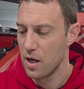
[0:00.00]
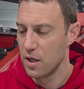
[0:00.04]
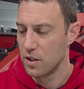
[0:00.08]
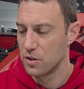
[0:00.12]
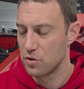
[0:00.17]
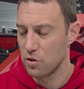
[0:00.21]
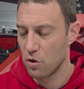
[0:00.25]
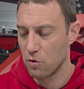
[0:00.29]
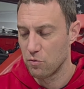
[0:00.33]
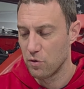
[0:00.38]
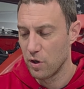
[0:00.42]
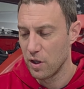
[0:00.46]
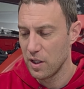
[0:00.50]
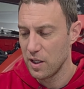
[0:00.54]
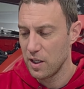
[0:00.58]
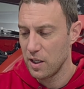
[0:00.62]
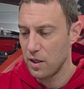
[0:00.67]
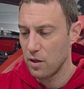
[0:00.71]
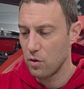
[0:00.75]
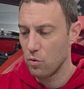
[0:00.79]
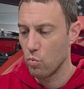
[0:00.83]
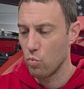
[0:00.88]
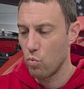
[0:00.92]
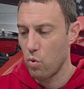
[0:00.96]
So really
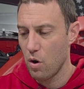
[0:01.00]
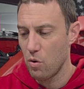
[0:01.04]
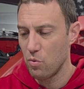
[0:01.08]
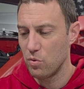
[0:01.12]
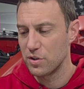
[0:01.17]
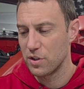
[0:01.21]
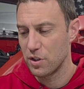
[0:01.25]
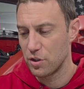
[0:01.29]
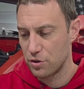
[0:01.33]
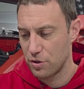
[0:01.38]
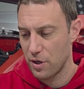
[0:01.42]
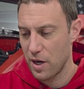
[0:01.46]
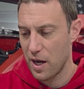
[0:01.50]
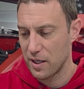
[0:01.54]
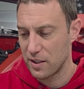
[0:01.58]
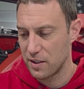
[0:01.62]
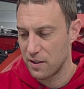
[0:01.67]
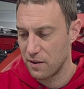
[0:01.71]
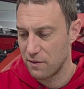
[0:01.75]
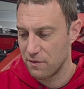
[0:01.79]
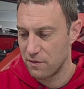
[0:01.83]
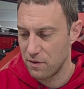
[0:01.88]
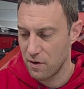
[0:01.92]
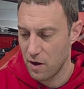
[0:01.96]
what was
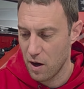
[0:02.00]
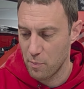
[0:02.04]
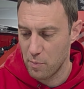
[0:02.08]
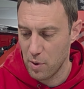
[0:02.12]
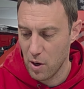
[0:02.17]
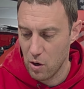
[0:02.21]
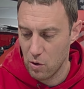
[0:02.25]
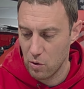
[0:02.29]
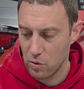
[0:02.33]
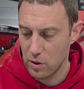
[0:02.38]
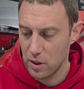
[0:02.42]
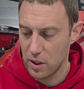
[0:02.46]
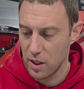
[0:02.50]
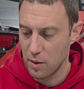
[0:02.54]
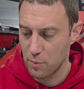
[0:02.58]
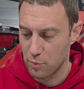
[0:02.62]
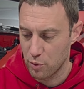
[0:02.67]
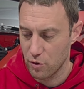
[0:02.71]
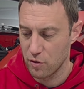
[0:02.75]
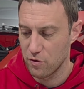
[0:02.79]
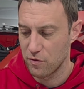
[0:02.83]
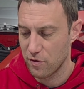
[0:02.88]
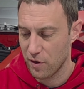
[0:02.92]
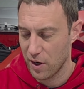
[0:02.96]
attractive about
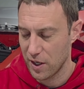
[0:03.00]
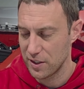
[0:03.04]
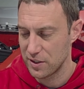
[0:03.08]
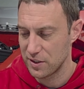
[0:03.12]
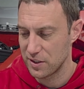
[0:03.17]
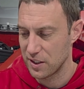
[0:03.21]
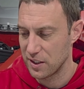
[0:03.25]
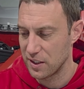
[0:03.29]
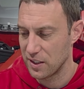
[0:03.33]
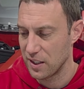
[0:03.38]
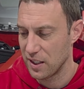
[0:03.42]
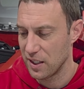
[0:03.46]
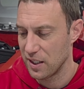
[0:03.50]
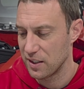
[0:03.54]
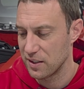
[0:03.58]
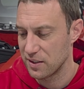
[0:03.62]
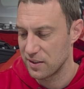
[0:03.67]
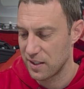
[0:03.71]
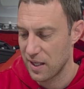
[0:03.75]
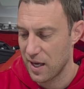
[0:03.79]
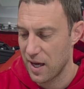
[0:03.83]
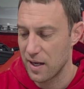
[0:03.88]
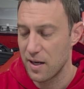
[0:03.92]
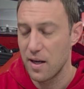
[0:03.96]
Improved Racing
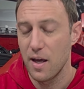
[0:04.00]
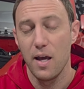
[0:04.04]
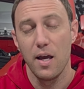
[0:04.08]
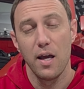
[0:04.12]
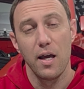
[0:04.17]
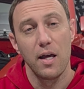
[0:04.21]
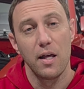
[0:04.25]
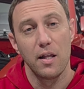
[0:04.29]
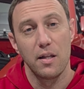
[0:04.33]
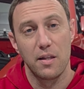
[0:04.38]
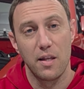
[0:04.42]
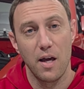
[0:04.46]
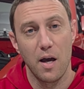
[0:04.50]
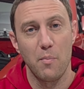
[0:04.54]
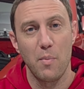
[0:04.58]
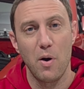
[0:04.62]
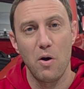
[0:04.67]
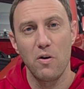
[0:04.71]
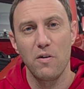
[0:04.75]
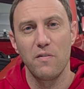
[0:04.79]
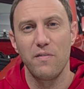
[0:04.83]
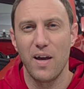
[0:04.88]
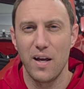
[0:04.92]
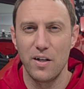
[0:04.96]
is that the
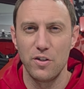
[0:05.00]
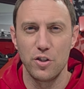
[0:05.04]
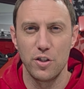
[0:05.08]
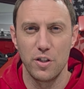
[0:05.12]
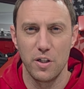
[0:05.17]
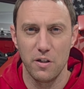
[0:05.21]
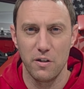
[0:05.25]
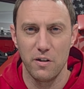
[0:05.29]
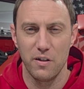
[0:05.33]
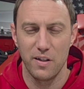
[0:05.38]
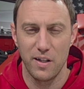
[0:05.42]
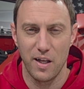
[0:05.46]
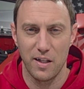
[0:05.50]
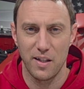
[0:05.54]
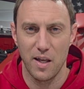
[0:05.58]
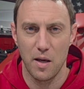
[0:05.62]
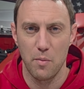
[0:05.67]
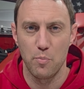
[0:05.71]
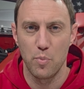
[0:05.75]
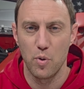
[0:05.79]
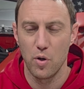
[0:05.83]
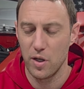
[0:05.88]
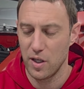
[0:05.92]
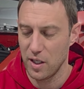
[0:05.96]
amount of engineering that they
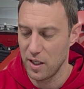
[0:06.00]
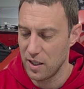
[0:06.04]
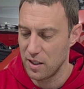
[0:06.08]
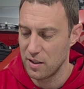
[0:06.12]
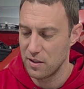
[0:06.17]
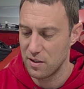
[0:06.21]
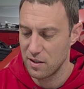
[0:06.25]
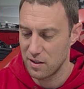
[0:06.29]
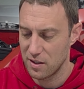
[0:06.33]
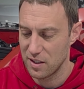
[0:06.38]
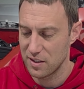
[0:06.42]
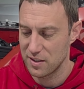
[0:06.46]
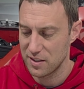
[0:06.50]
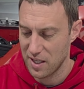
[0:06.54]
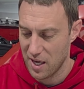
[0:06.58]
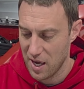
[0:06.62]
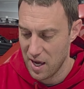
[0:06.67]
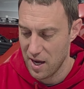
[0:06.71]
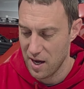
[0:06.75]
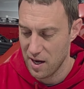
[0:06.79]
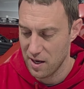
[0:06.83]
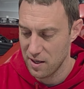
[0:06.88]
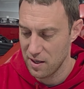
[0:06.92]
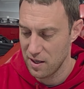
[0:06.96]
put into this
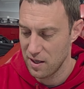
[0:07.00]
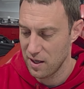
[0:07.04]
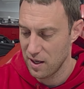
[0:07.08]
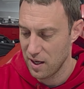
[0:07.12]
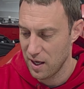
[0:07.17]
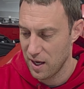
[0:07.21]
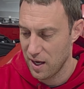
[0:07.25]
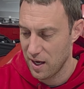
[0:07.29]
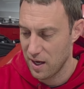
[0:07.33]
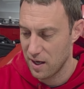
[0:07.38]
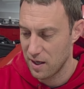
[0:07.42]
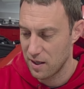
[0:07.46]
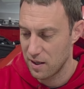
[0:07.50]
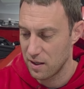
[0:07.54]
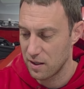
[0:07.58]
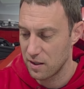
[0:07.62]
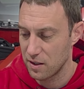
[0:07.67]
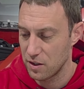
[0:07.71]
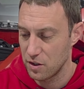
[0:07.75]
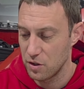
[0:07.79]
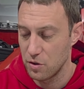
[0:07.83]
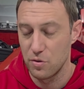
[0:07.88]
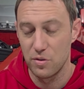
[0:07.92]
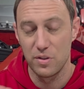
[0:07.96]
can
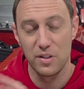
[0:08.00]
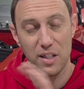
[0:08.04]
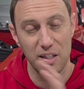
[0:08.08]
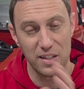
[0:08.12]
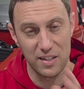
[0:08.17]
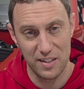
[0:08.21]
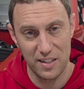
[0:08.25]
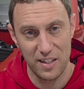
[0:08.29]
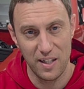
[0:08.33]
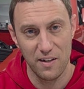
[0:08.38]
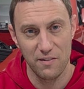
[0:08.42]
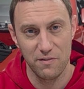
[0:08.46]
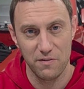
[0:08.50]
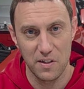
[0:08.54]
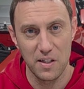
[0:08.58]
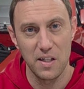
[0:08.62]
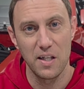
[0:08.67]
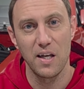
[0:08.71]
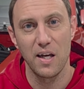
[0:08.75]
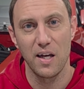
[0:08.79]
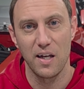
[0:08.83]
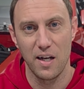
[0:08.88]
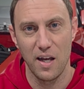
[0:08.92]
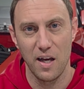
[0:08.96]
and used
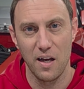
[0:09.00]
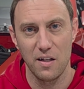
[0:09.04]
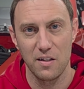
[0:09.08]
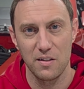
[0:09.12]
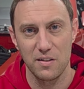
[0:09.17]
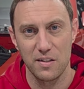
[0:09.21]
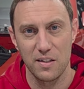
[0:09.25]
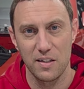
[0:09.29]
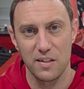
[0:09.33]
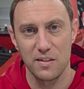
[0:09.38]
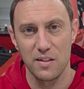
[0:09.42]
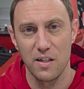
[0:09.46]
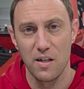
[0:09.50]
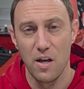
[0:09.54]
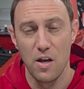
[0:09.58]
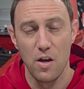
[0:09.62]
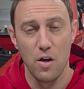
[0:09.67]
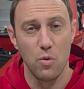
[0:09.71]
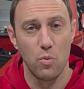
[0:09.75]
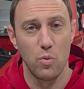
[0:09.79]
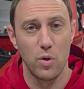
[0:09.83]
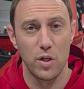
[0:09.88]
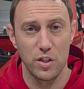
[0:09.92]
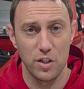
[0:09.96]
CFD analysis,
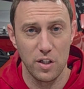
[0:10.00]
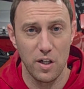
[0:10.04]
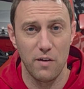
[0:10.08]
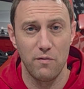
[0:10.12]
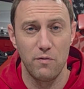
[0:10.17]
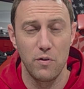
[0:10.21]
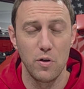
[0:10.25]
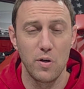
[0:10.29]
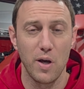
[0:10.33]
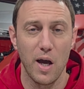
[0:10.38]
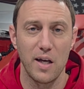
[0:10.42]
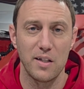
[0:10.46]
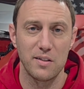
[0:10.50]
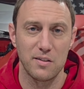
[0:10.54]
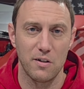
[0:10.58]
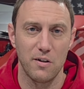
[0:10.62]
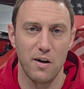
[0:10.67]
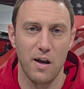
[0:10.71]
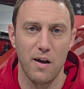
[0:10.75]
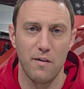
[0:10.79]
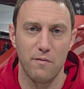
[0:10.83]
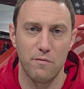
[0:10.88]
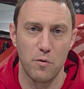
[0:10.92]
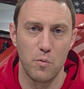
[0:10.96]
which if you guys are
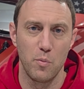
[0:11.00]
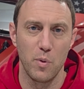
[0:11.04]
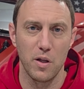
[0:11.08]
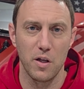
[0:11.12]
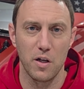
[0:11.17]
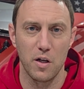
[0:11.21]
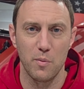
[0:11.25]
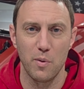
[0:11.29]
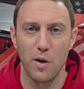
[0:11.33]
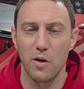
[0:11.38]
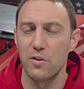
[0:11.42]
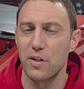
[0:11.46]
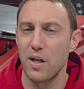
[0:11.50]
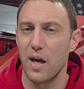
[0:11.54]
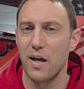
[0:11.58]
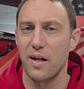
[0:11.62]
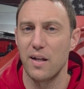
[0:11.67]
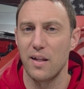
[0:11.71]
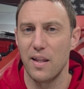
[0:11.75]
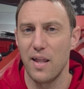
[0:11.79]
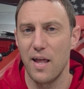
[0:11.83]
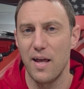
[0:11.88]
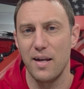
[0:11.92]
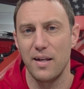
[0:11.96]
not familiar about
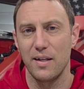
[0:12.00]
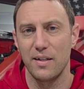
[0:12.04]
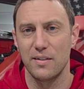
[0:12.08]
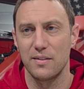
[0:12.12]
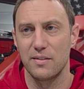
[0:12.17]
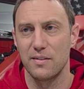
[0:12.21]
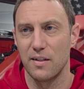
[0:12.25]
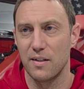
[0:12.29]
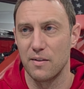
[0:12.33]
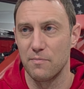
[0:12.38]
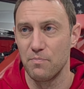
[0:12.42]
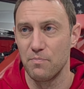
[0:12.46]
that, that is